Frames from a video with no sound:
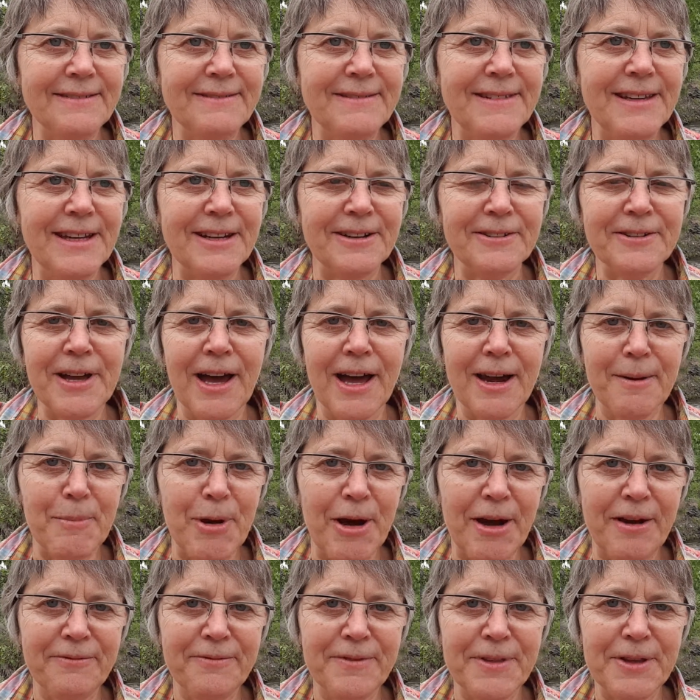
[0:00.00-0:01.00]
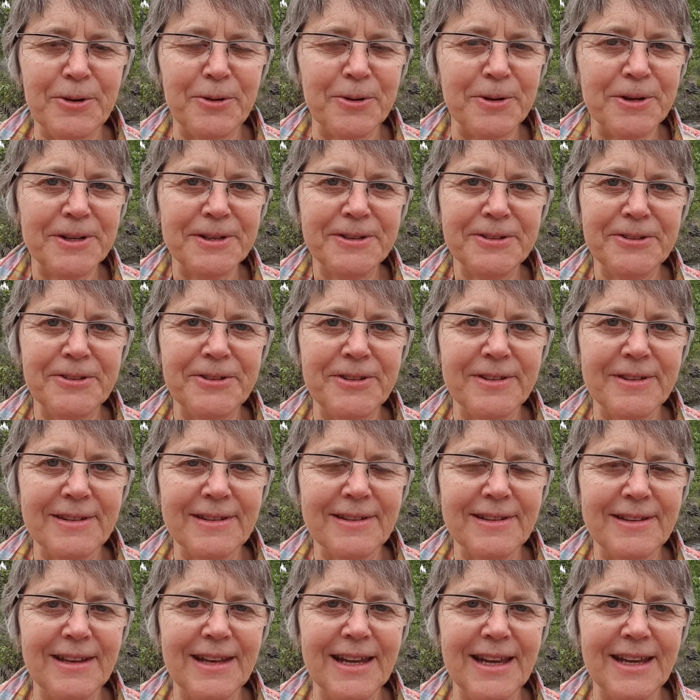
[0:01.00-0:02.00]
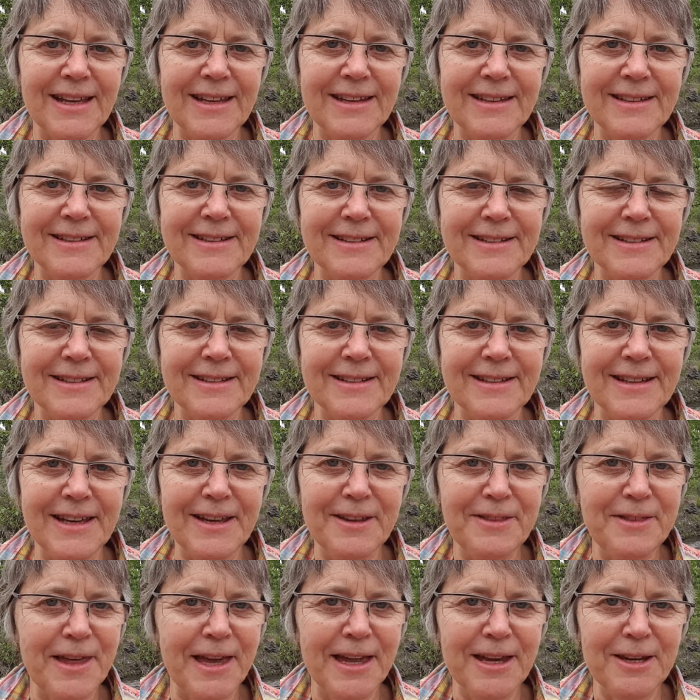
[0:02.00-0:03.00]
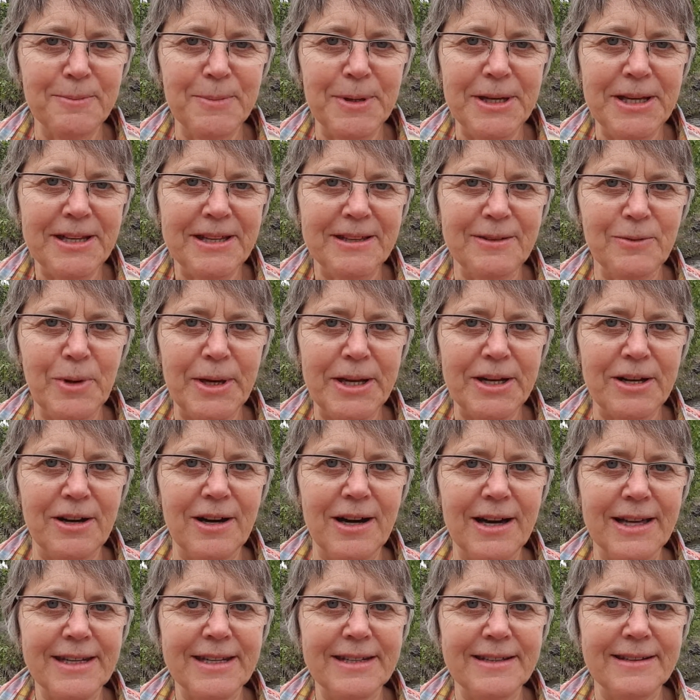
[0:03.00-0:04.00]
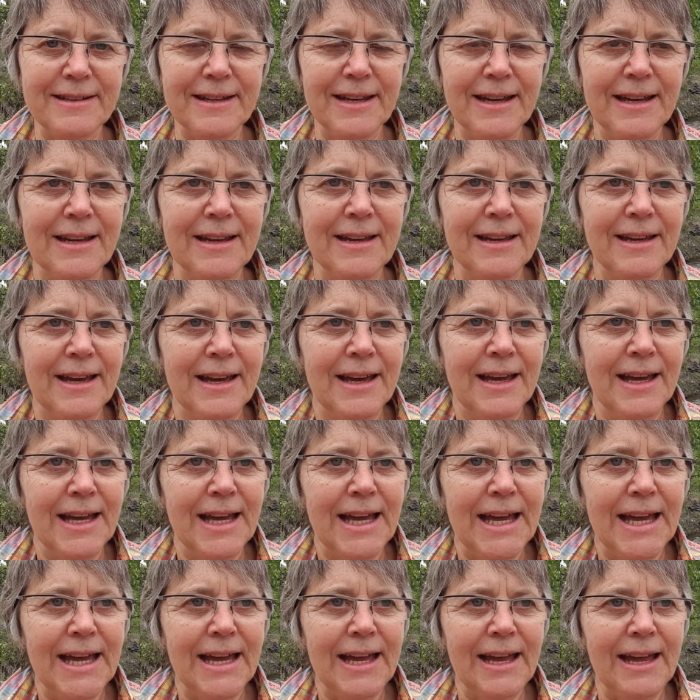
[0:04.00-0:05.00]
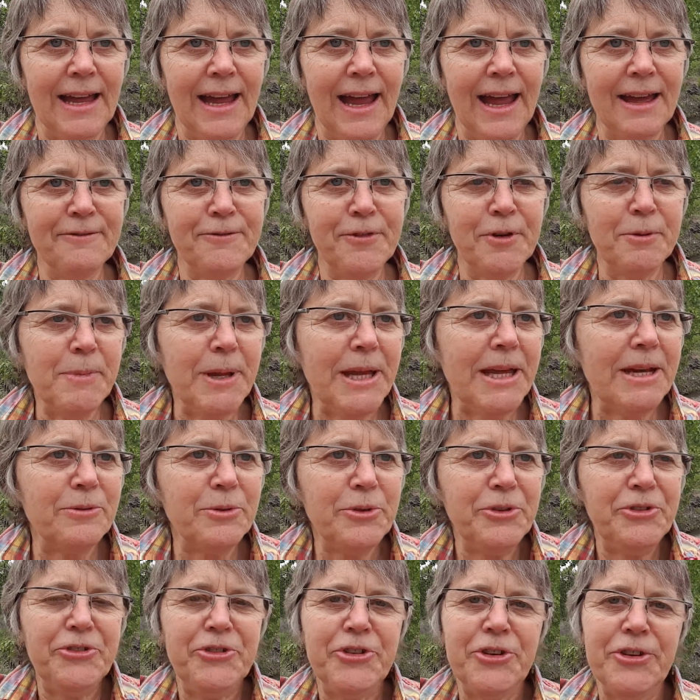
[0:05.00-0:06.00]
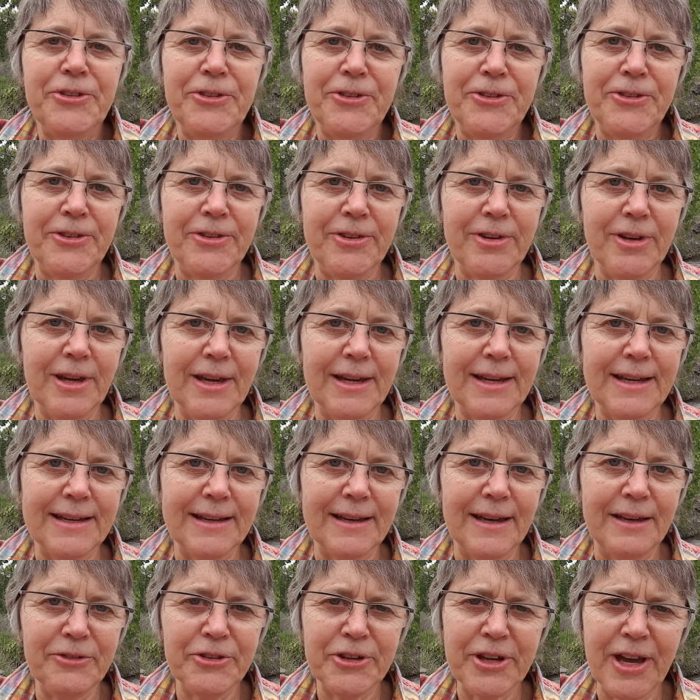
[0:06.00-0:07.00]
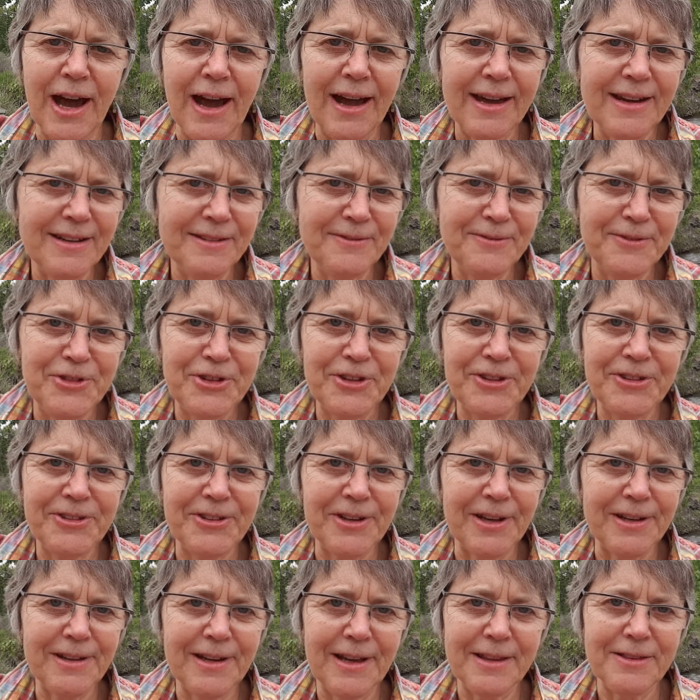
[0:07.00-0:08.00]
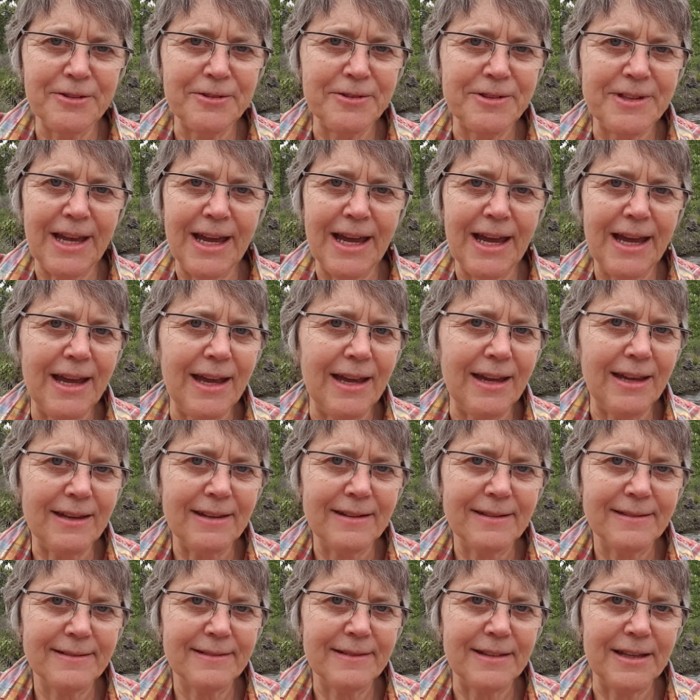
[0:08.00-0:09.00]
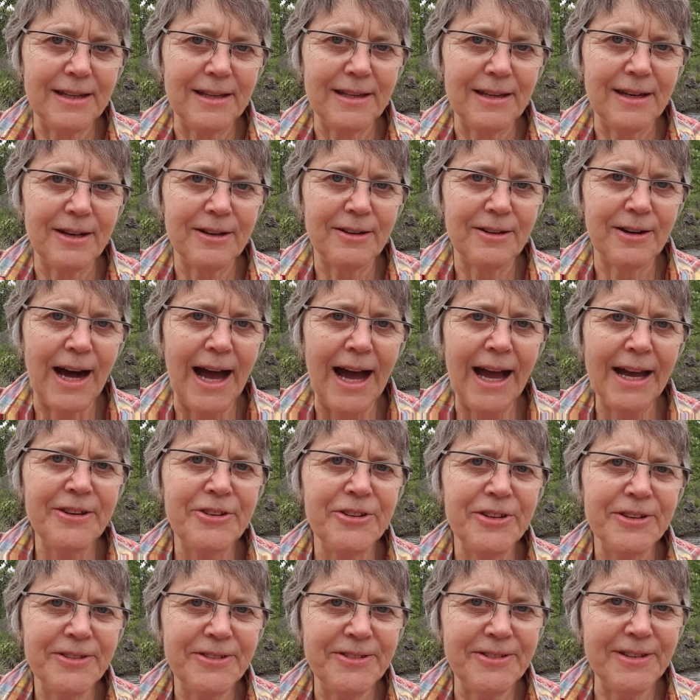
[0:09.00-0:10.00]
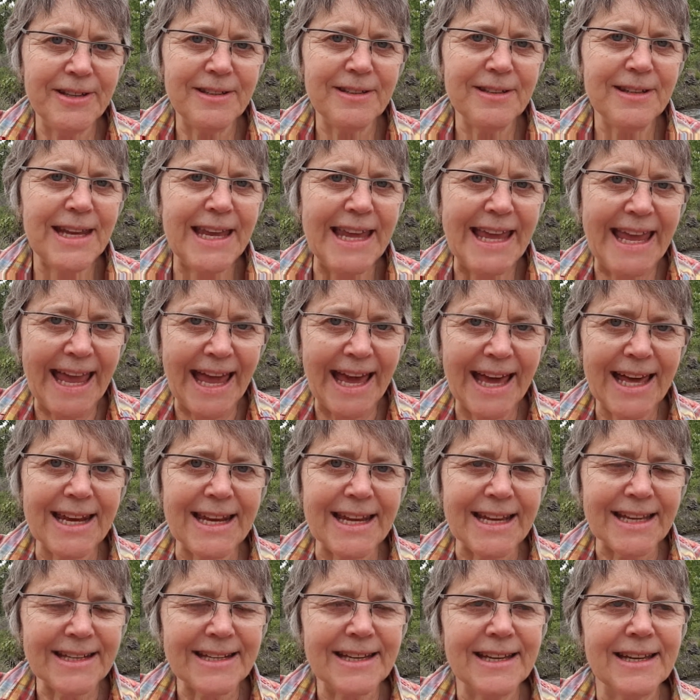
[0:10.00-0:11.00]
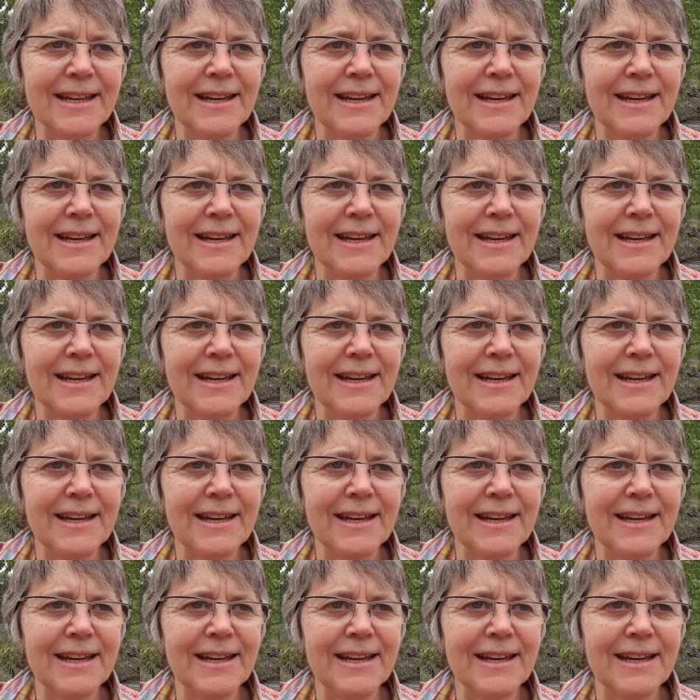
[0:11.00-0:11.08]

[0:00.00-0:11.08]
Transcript: got him off the horse, and he thanked me and went on. And for me, it was kind of just another day, I just didn't get it.